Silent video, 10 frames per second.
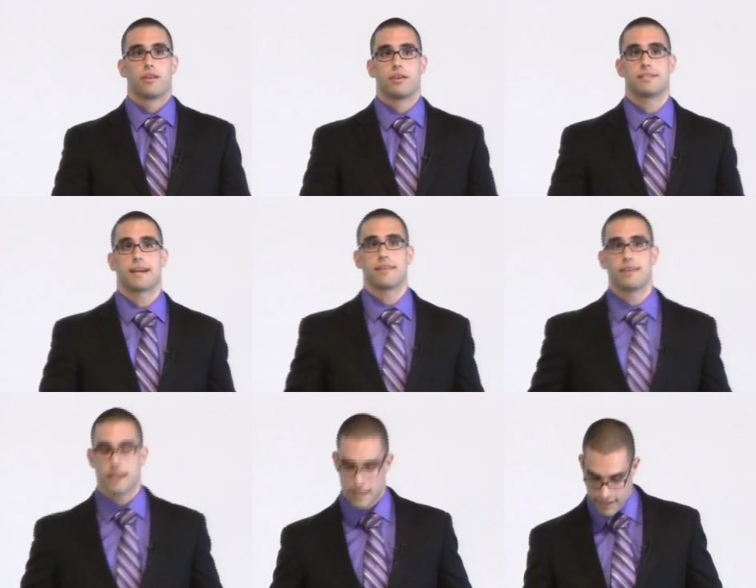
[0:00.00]
The second
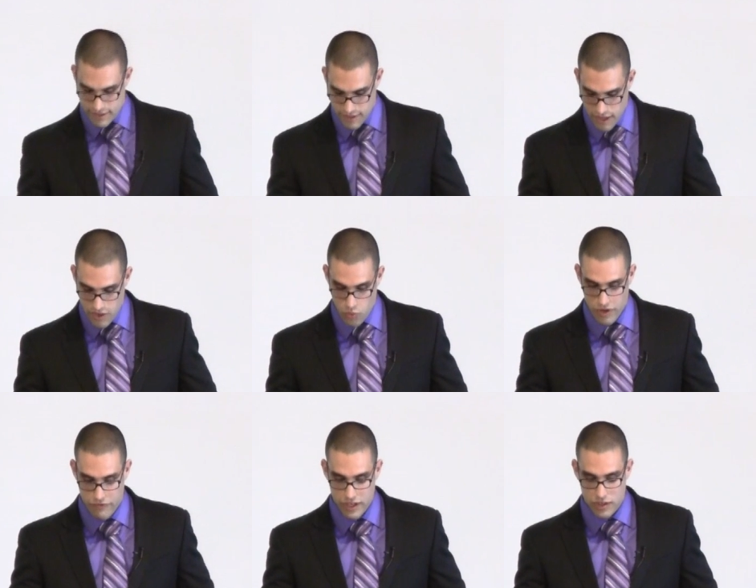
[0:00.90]
thing is
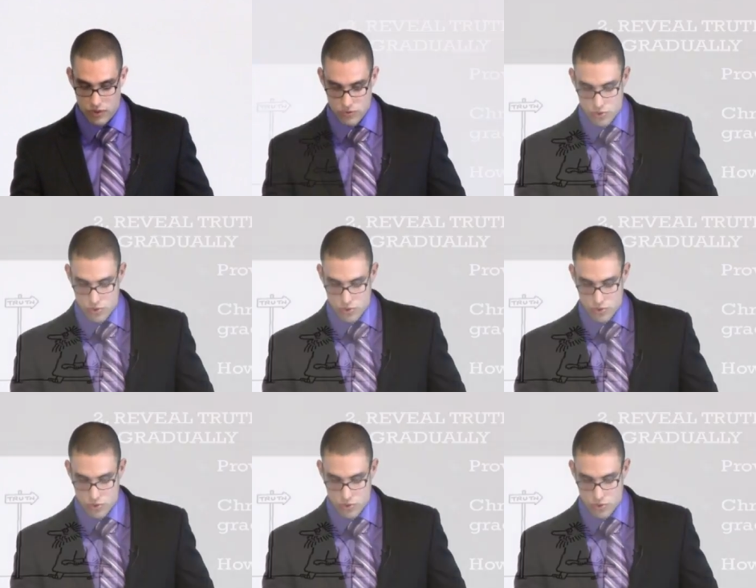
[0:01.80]
reveal